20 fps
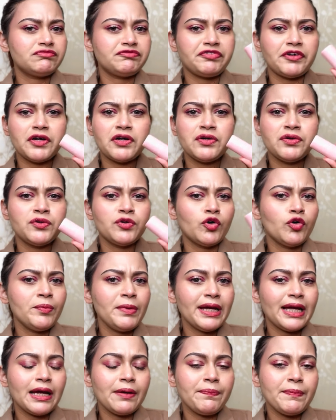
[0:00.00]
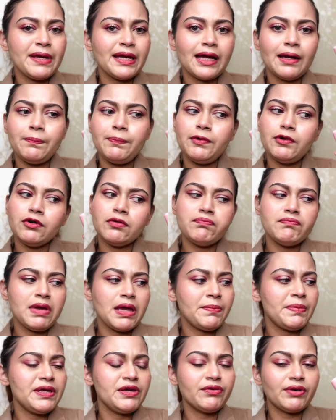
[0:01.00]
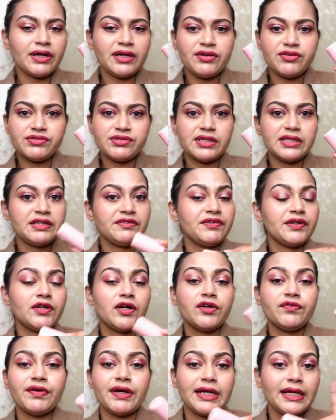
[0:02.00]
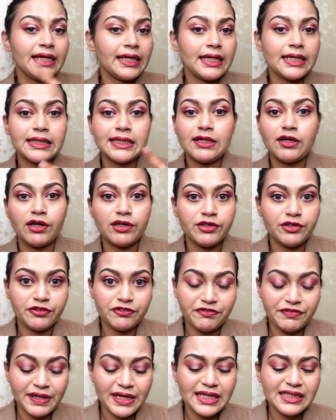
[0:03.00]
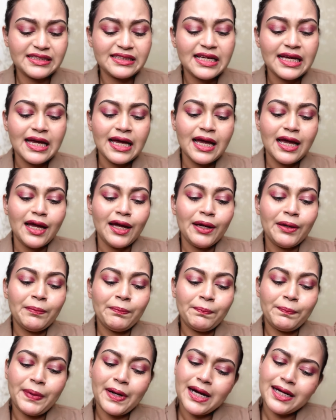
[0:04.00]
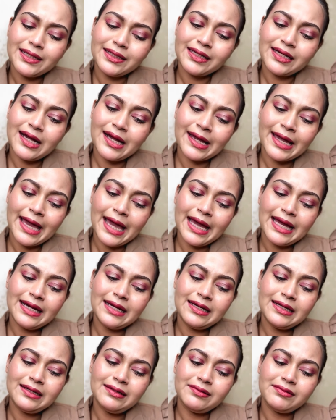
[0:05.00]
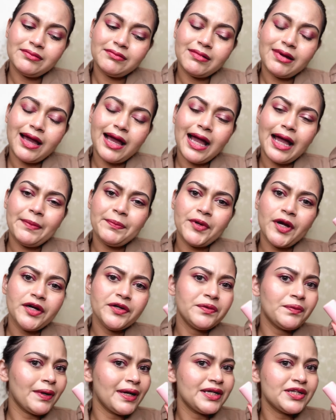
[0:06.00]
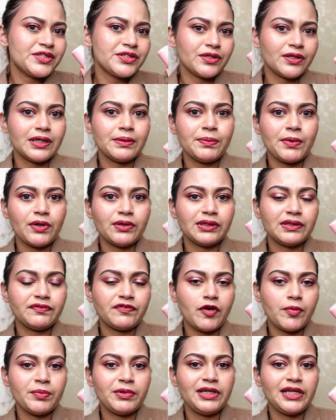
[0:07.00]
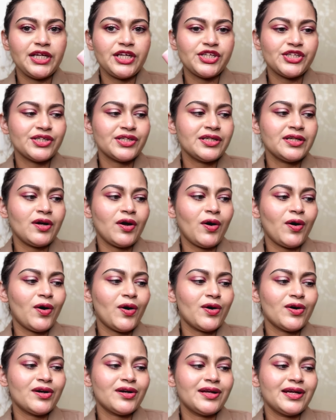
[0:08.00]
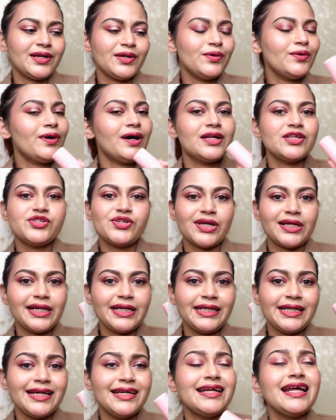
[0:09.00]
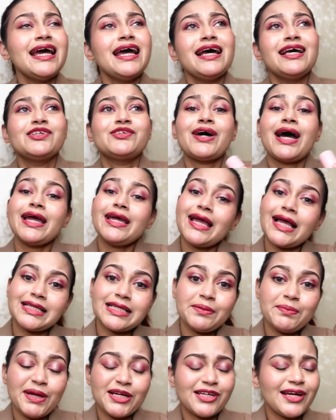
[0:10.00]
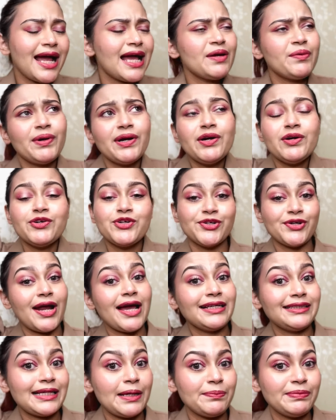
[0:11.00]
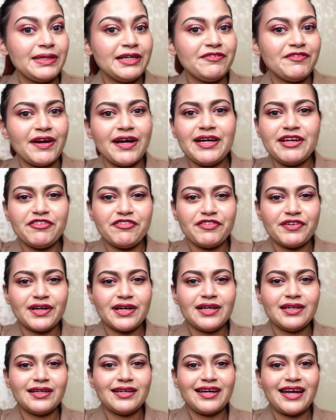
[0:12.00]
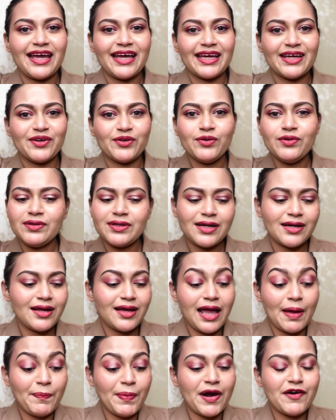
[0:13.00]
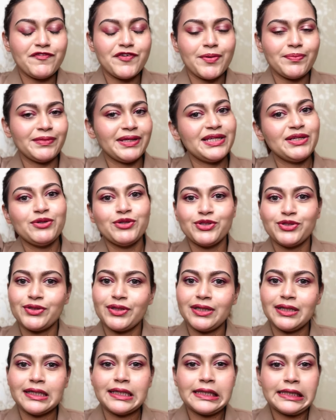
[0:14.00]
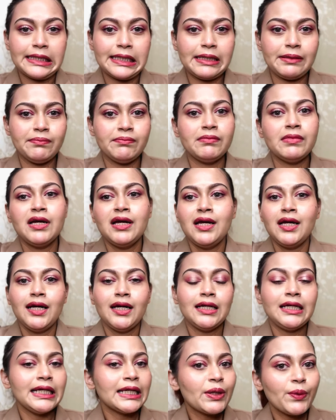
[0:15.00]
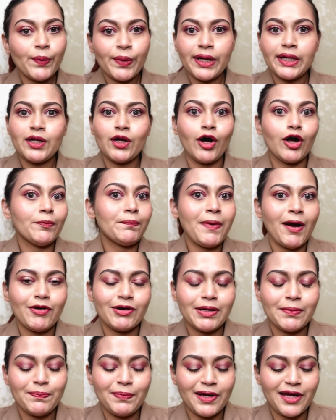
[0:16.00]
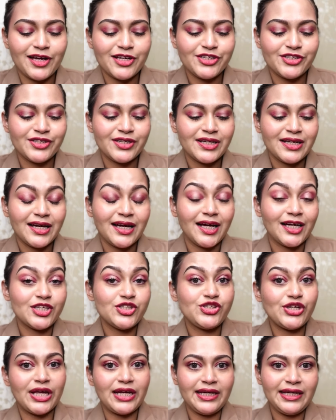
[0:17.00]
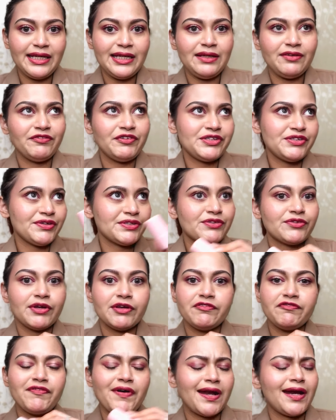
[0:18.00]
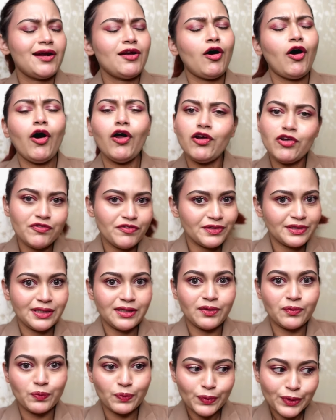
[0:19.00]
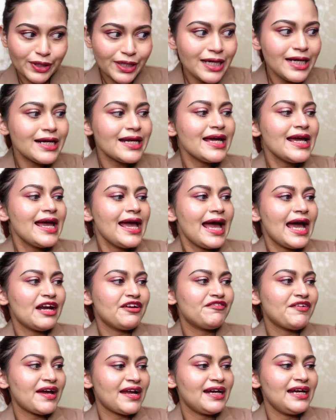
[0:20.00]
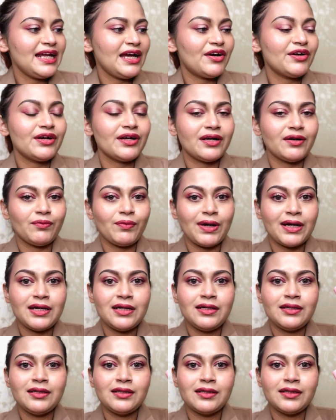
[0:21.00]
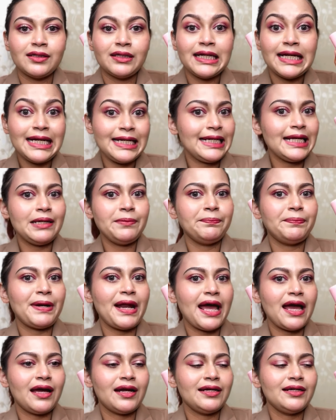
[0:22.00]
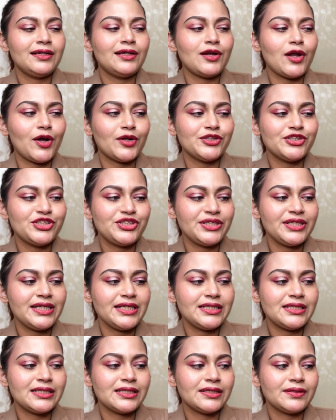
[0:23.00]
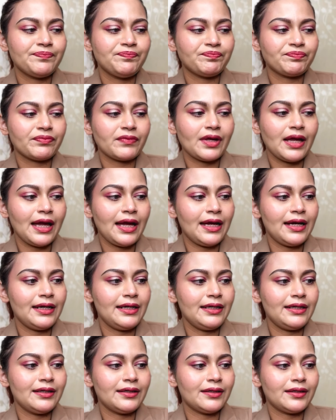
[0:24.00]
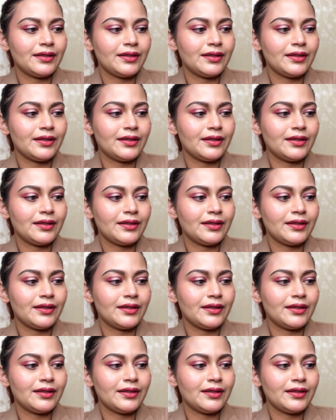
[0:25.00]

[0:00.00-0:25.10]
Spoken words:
for no makeup makeup look, maybe you can use it if you're not wearing anything on your face. But again, I'm not quite sure about the formulation or, you know, a jelly tint. So I want to try something very different, like, you know, apart from the usual cream, liquid or powder blush. A jelly which was going viral all over the world, and finally our one Indian brand launched it. and